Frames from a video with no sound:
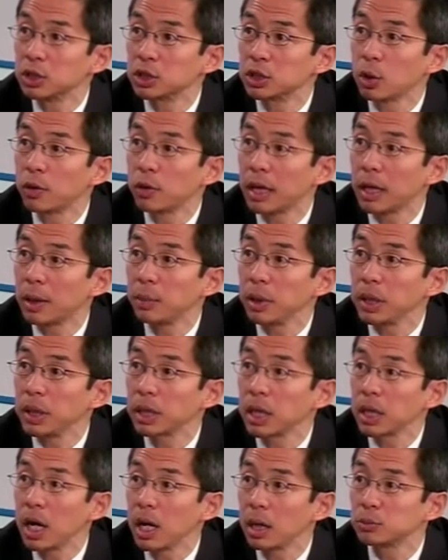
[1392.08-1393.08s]
so that it
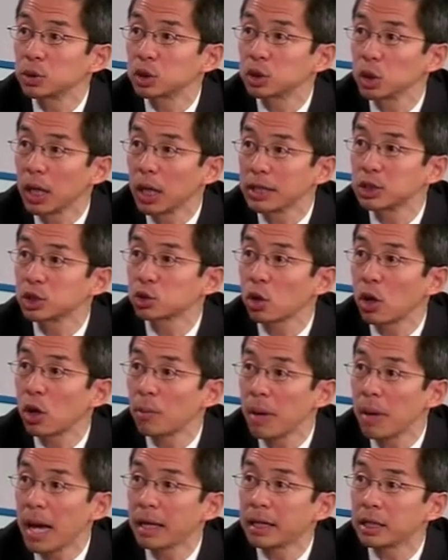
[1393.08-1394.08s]
becomes less
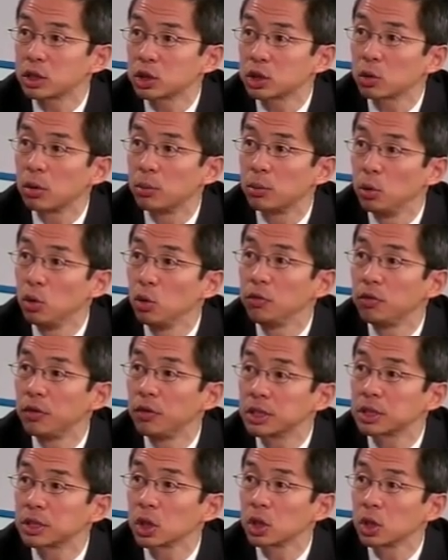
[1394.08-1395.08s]
traumatic to remove
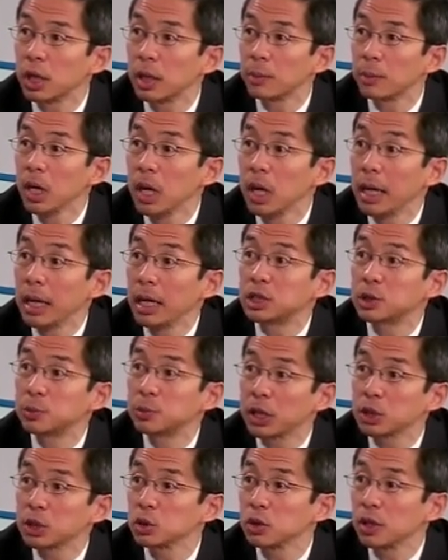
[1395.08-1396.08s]
this clip,
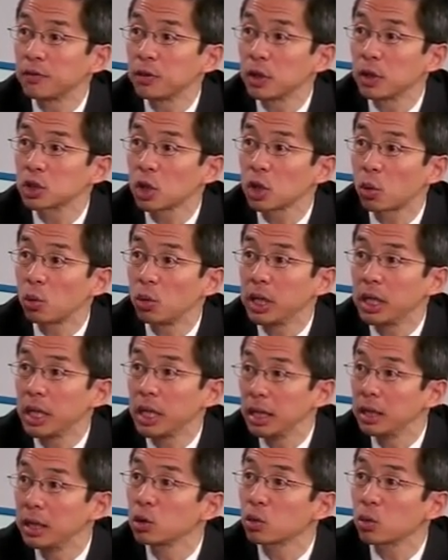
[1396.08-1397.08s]
especially if there's already
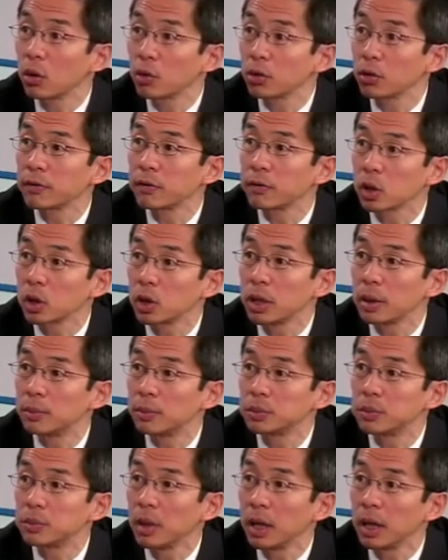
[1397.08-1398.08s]
ingrowth of the clip
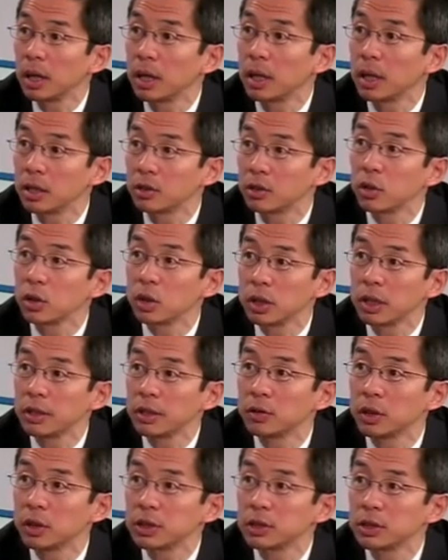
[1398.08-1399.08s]
to the
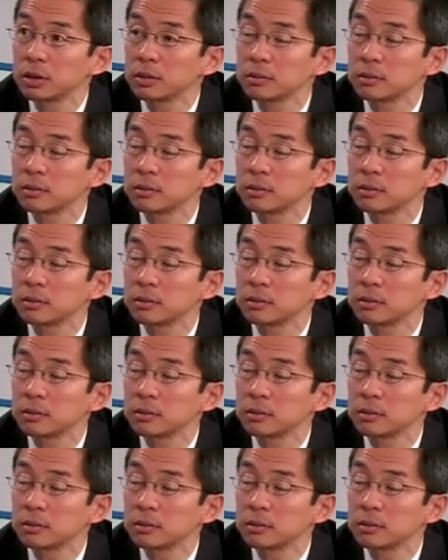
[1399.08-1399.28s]
leaflets.